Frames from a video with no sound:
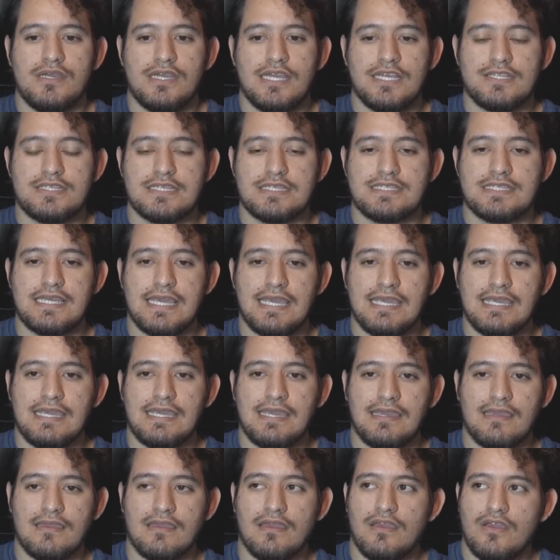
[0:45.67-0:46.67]
into
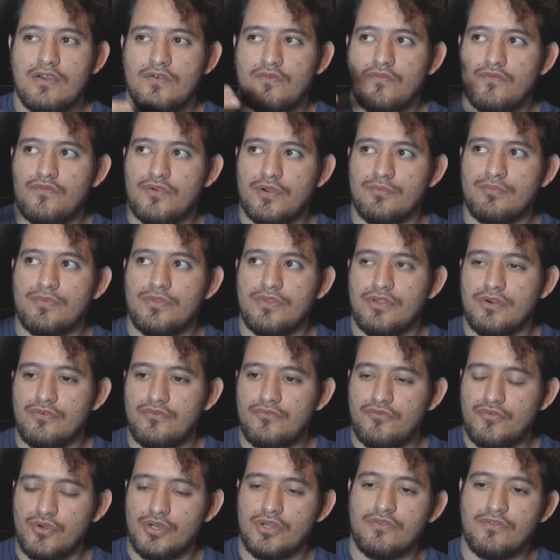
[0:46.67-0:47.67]
taking from the
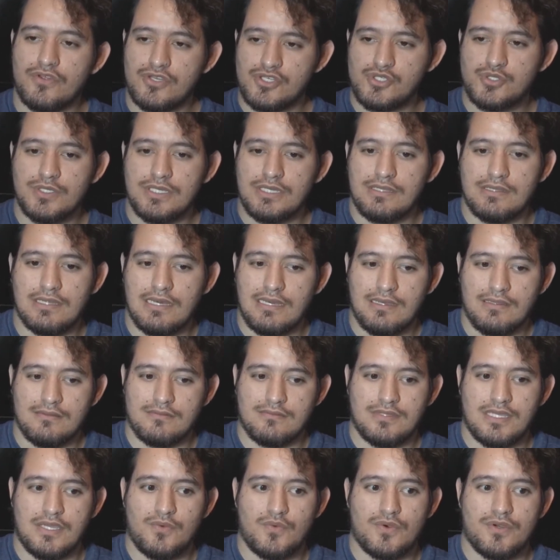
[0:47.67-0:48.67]
fruit of the tree that
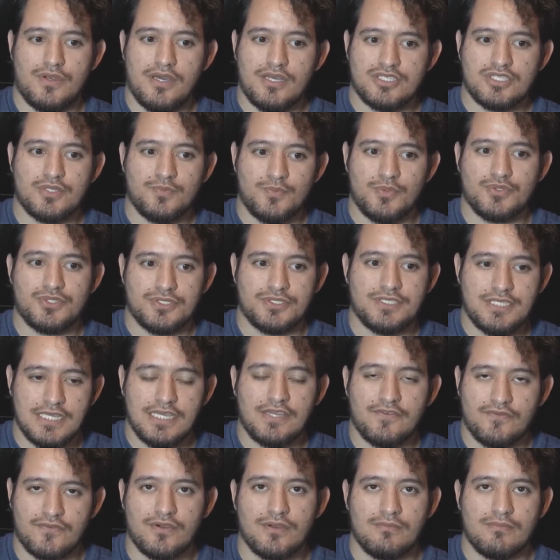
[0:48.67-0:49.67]
they were not supposed to
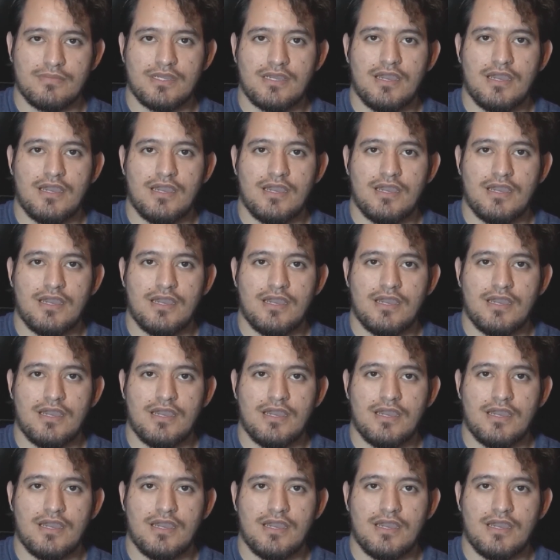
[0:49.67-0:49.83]
take from.